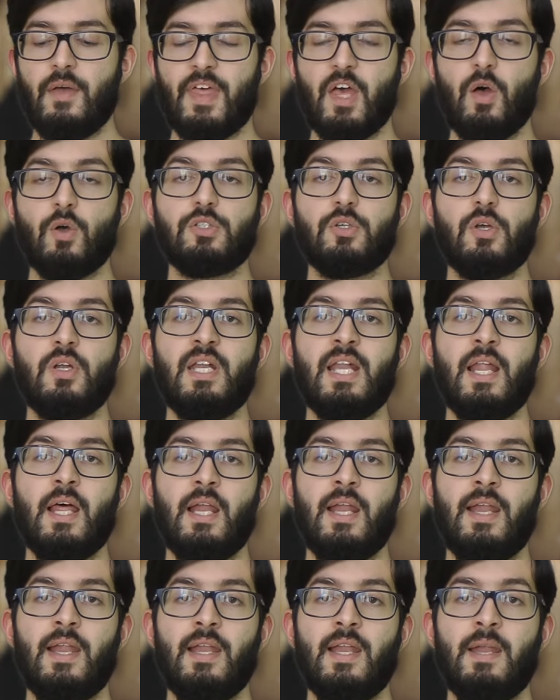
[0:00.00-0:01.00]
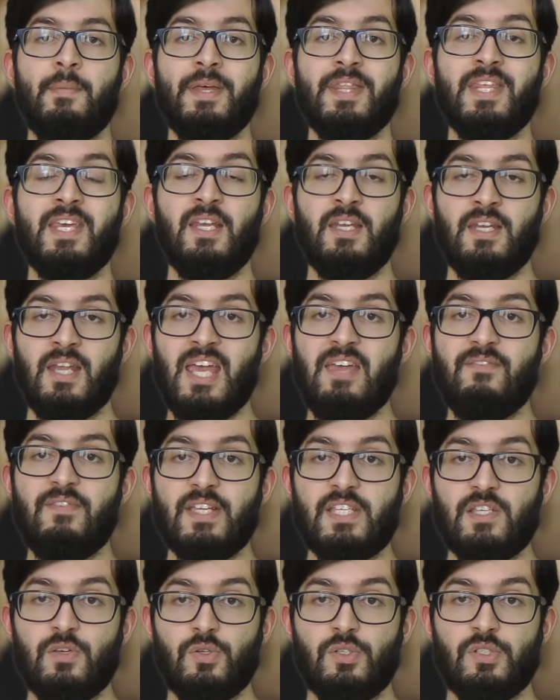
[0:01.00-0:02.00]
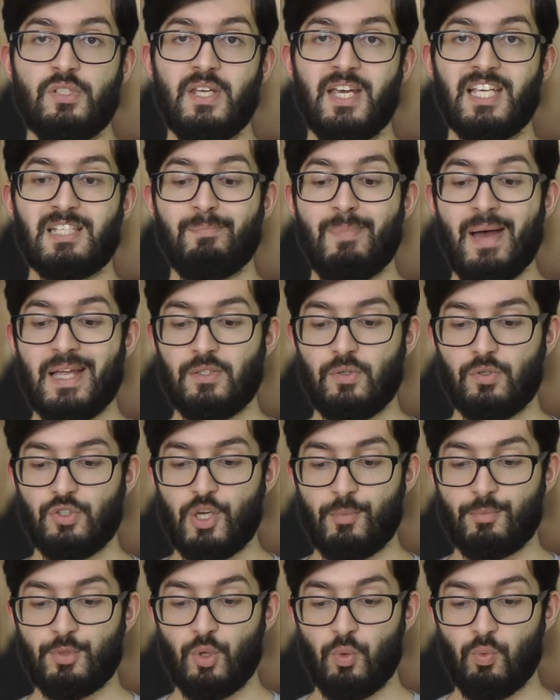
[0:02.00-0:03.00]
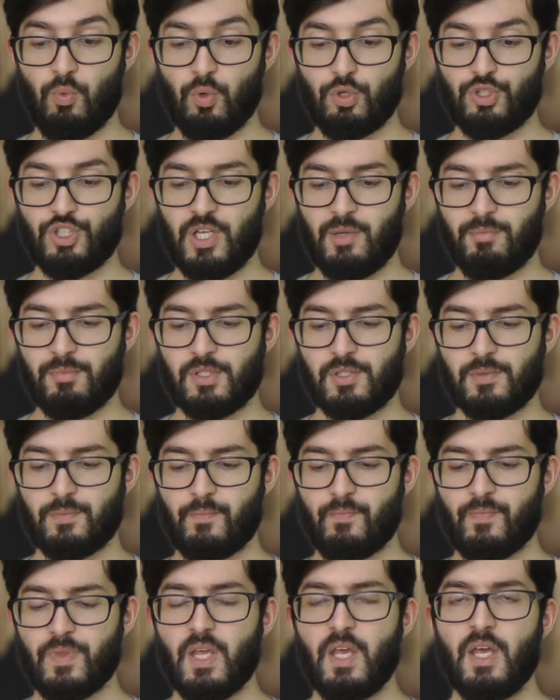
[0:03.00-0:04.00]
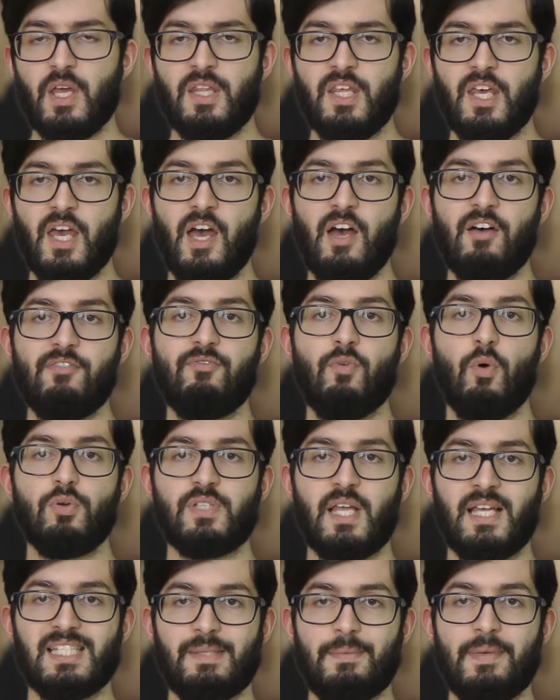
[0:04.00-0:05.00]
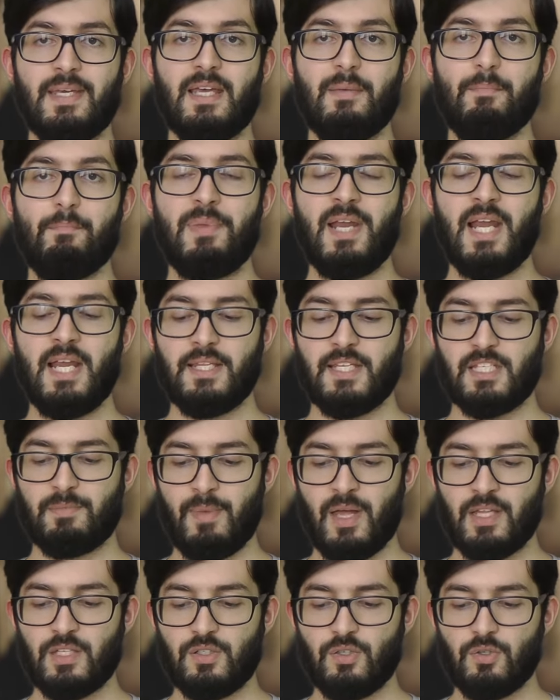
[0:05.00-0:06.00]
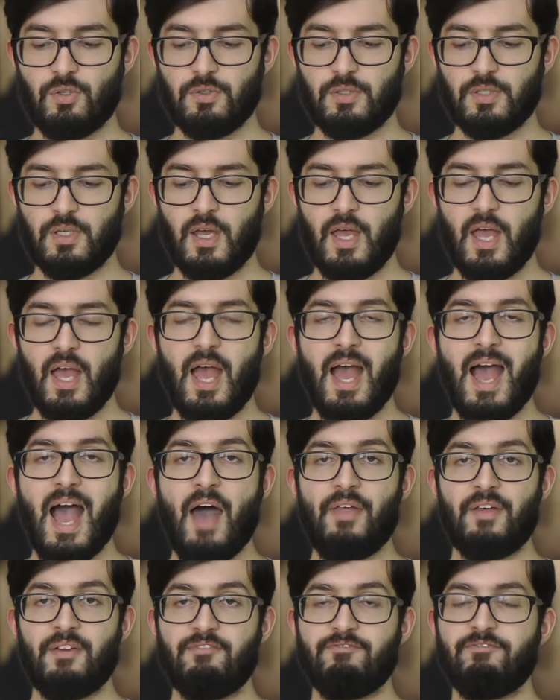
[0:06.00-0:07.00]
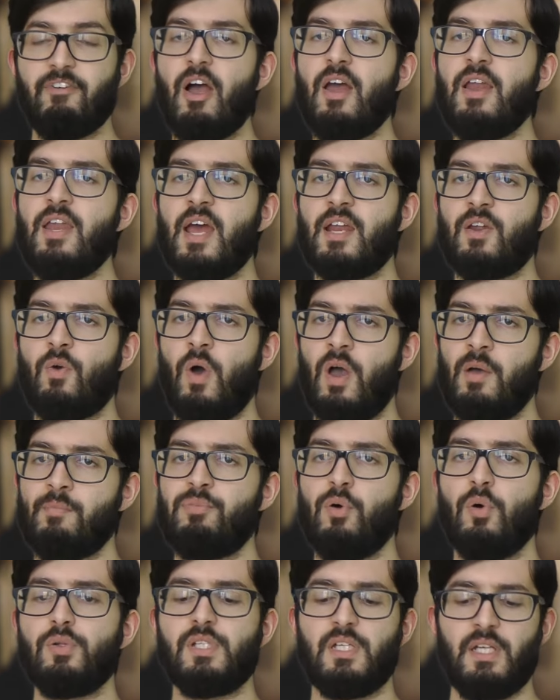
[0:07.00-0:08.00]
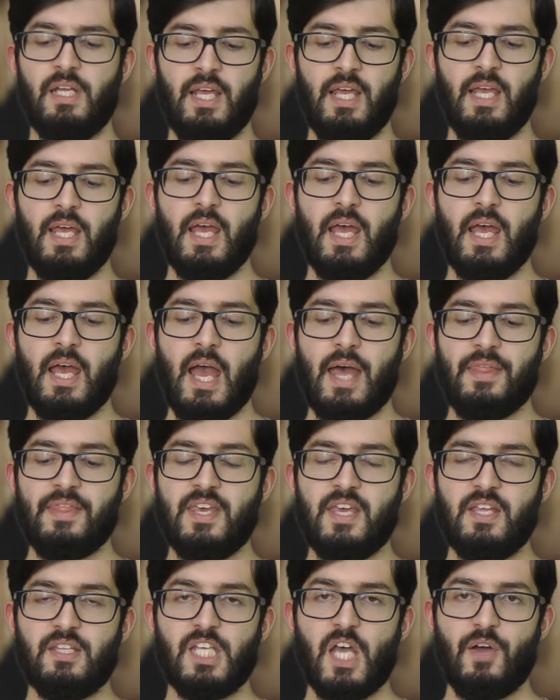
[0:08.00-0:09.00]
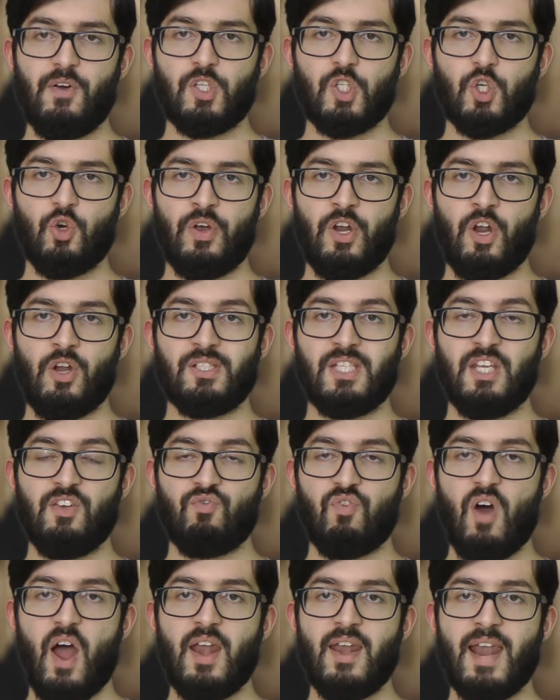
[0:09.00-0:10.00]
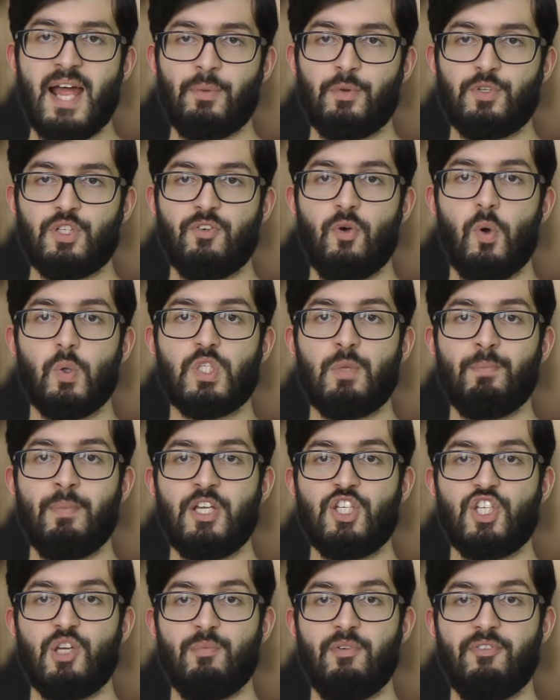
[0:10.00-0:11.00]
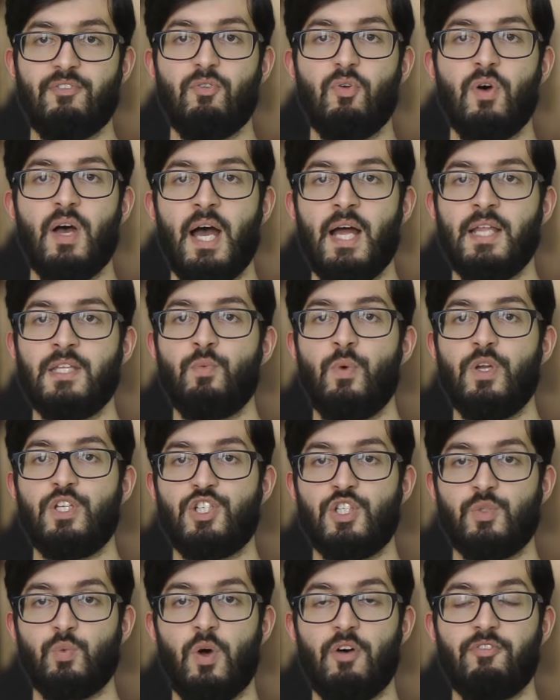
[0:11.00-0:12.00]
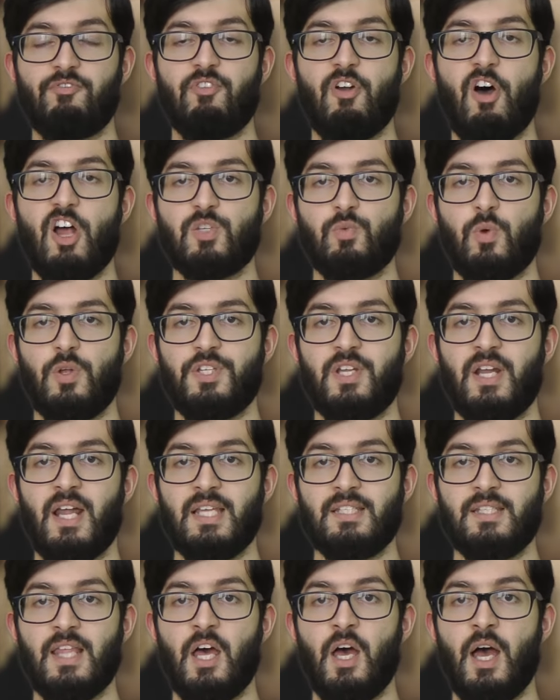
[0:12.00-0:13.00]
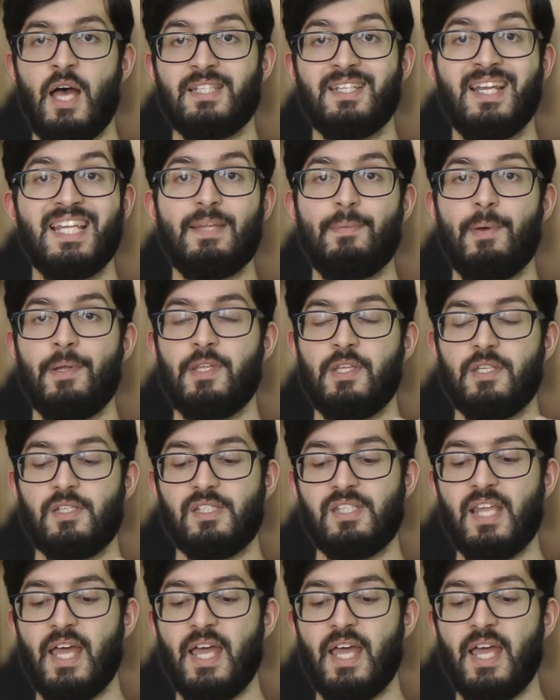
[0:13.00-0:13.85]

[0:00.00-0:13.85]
They also limit the navy to 6 battleships or warships. The air force has to be completely dismantled. And then finally, and quite importantly, the territory known as the Rhineland, which of course we mentioned beforehand, which is what France wanted as an independent